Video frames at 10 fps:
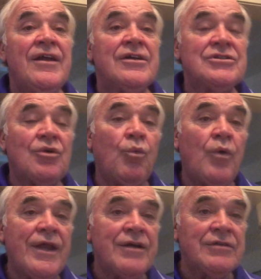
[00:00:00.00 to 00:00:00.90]
because the
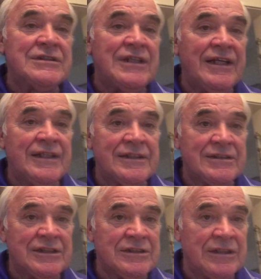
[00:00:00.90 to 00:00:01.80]
weather is
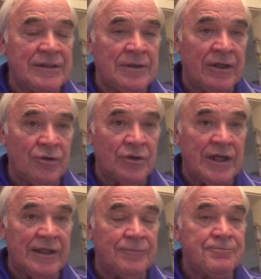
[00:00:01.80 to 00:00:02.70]
inconsistent on Long
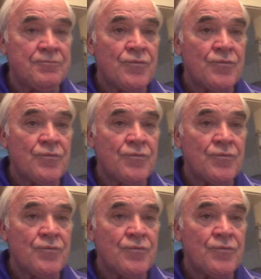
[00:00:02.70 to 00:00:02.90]
Island,